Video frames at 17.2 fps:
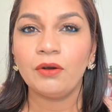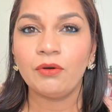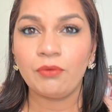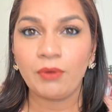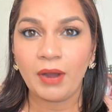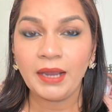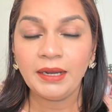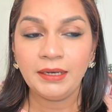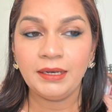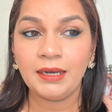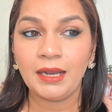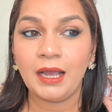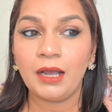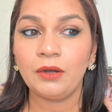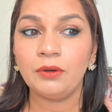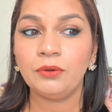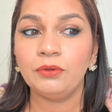Right
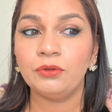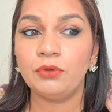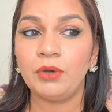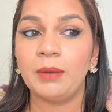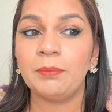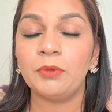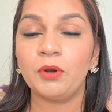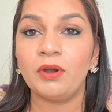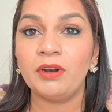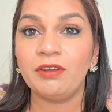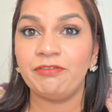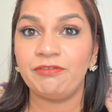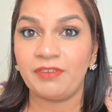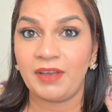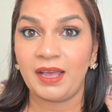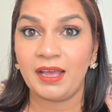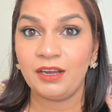now, though I'm not a
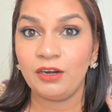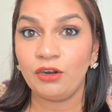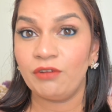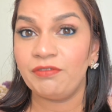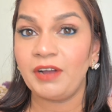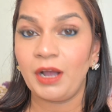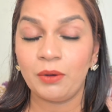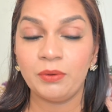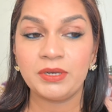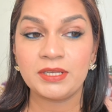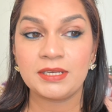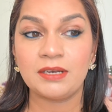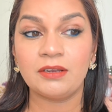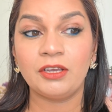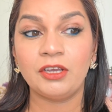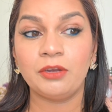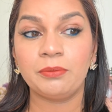fan of how it is
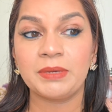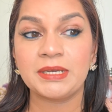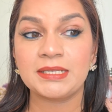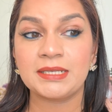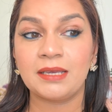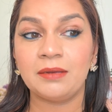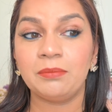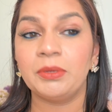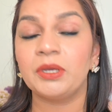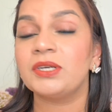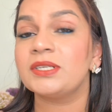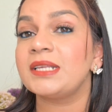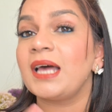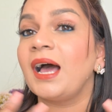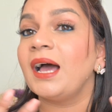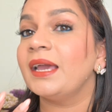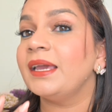looking on my skin because
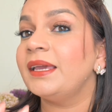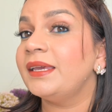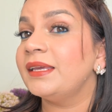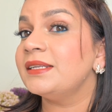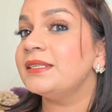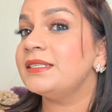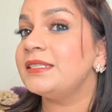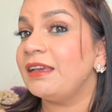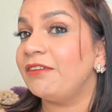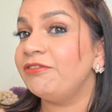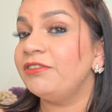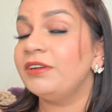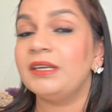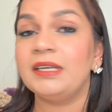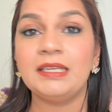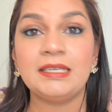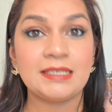I can
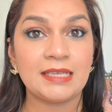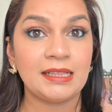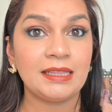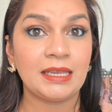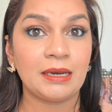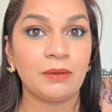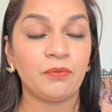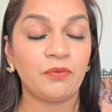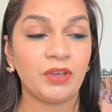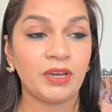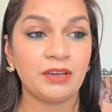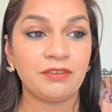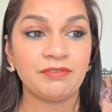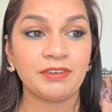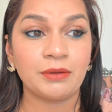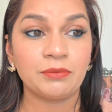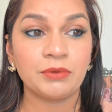definitely tell that I'm wearing
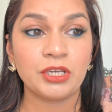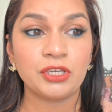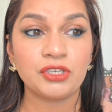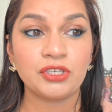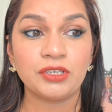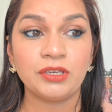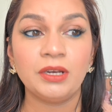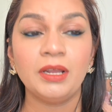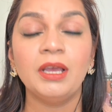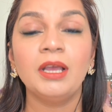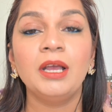foundation.